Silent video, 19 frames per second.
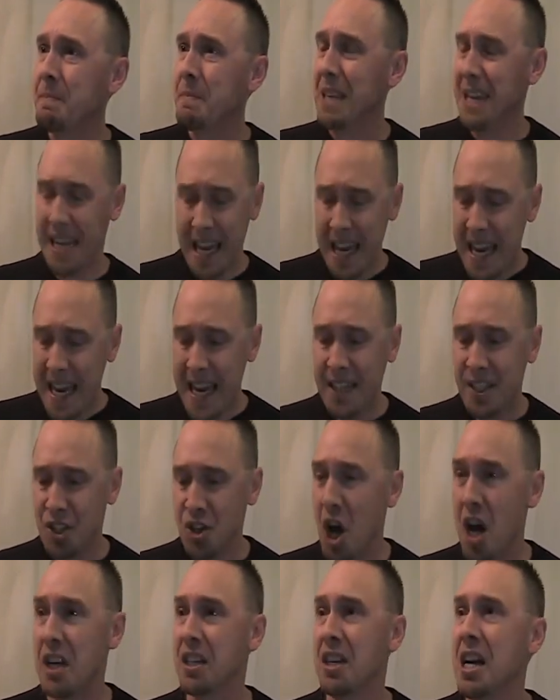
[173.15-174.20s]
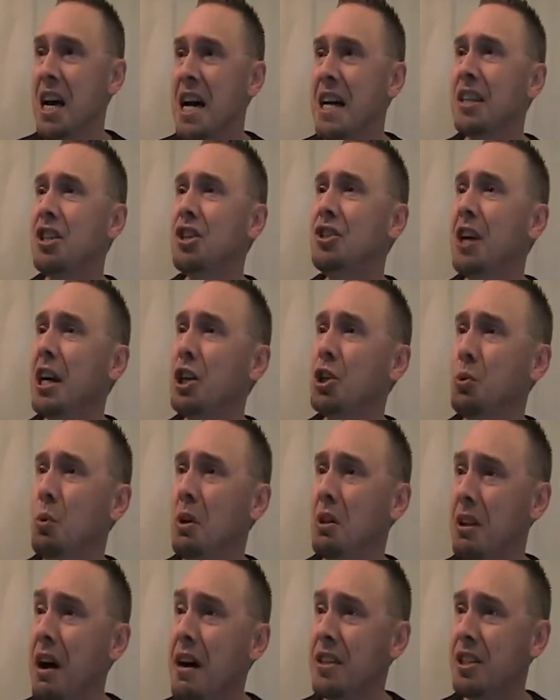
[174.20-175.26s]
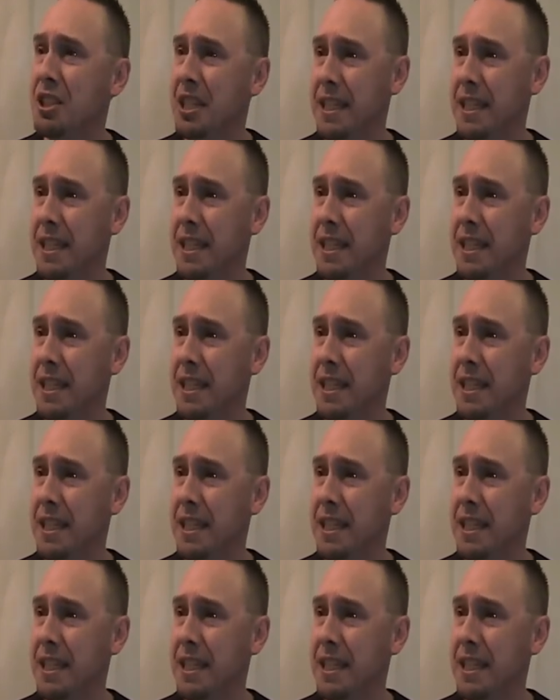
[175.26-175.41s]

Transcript: It's not a, a sexual lust,